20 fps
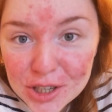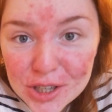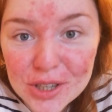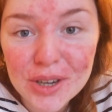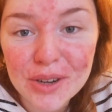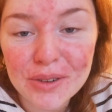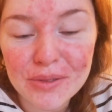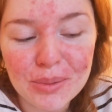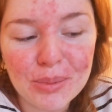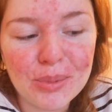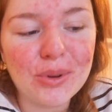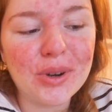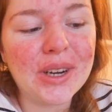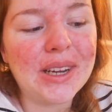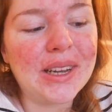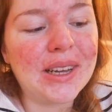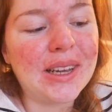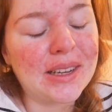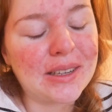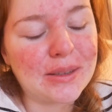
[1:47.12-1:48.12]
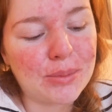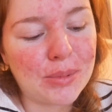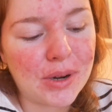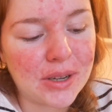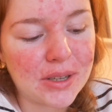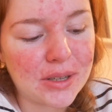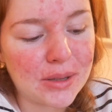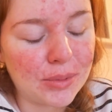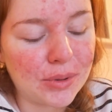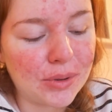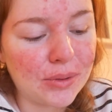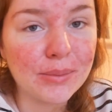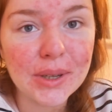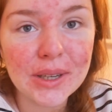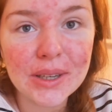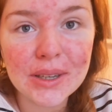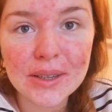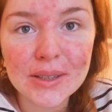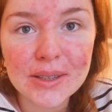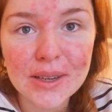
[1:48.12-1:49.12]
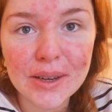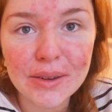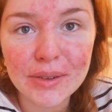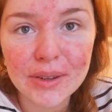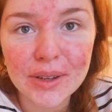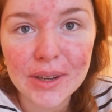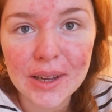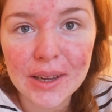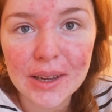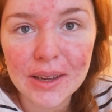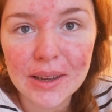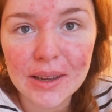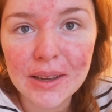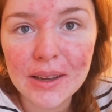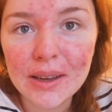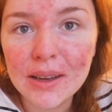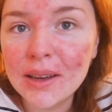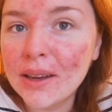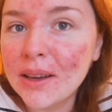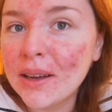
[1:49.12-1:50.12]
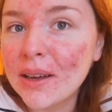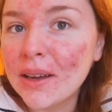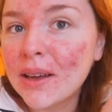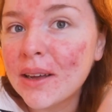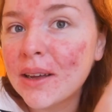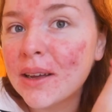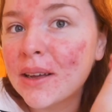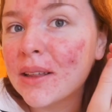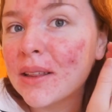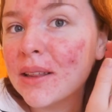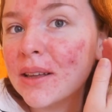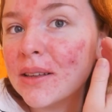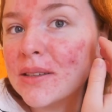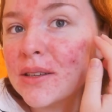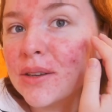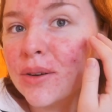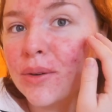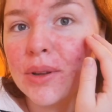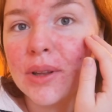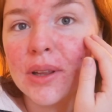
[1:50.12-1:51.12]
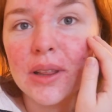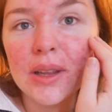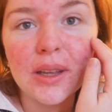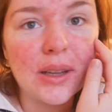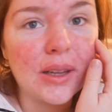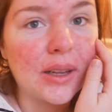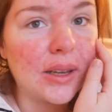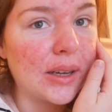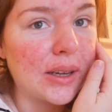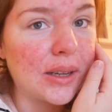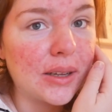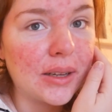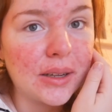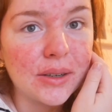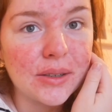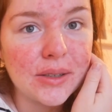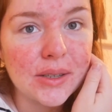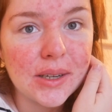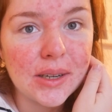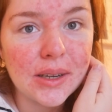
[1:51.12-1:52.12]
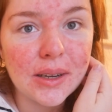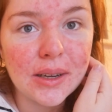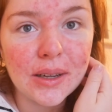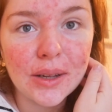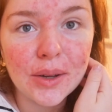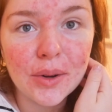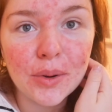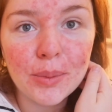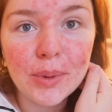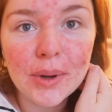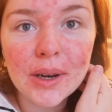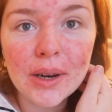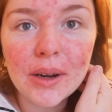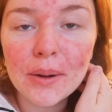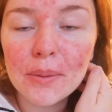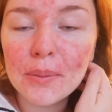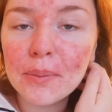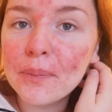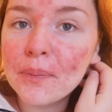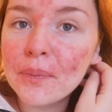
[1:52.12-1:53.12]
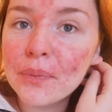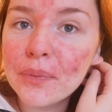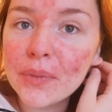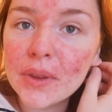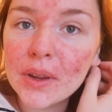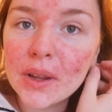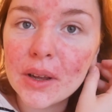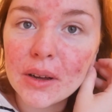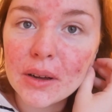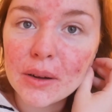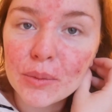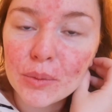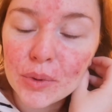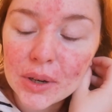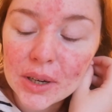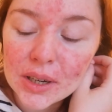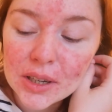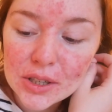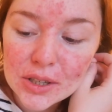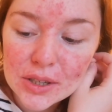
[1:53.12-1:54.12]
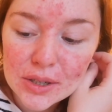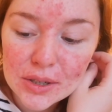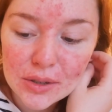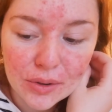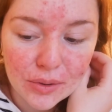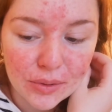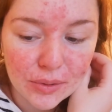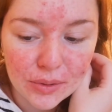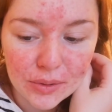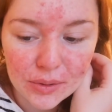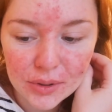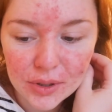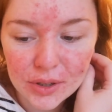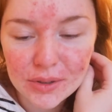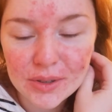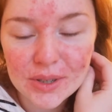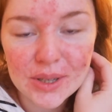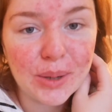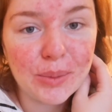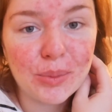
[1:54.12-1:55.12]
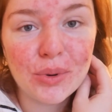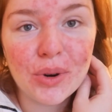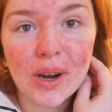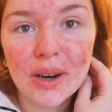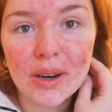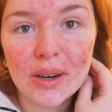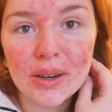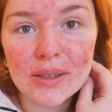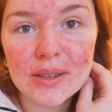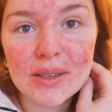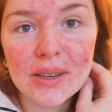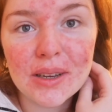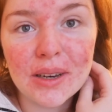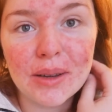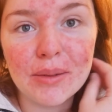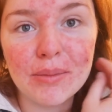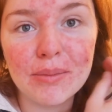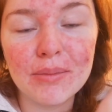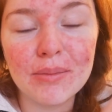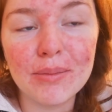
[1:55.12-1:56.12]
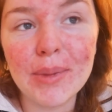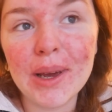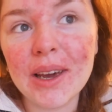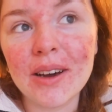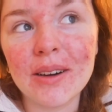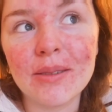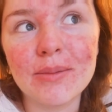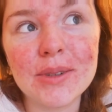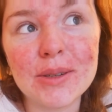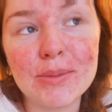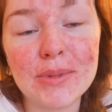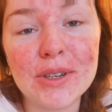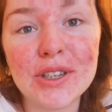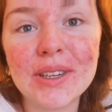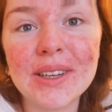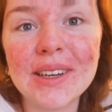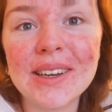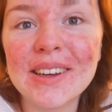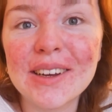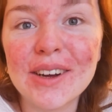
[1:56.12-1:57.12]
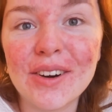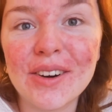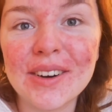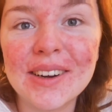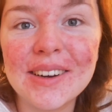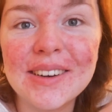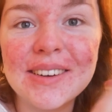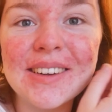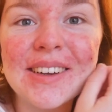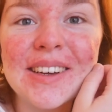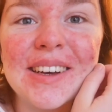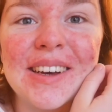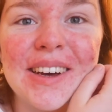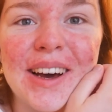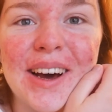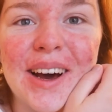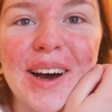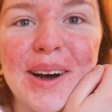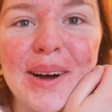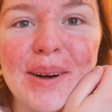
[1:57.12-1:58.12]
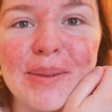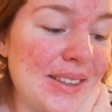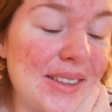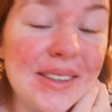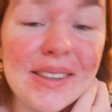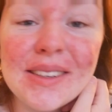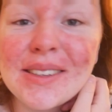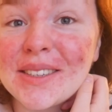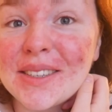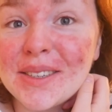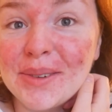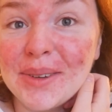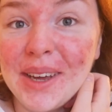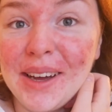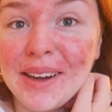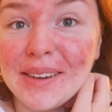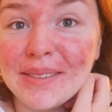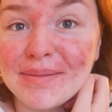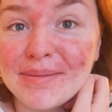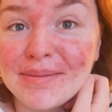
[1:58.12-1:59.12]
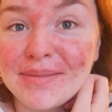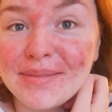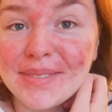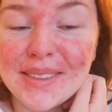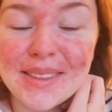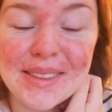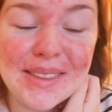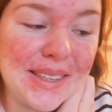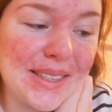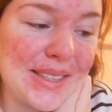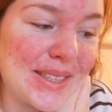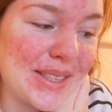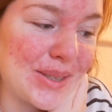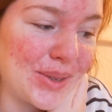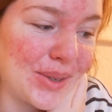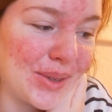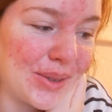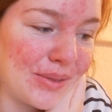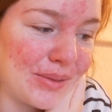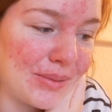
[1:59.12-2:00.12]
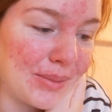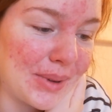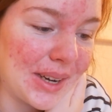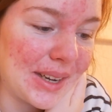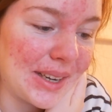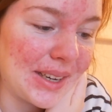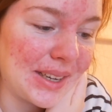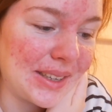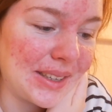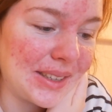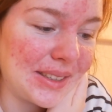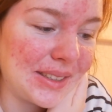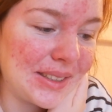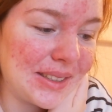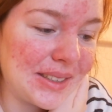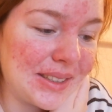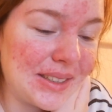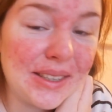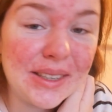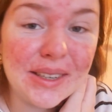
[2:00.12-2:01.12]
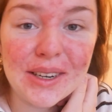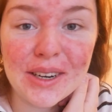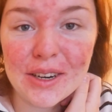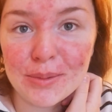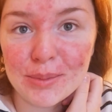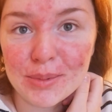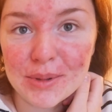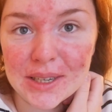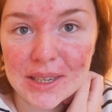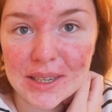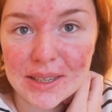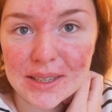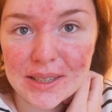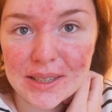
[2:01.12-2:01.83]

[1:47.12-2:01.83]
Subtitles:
of a break as possible, because I feel like that's the only thing that clears it a little bit up when I just don't use any products, any makeup especially, on it. So yeah, that's sort of my update.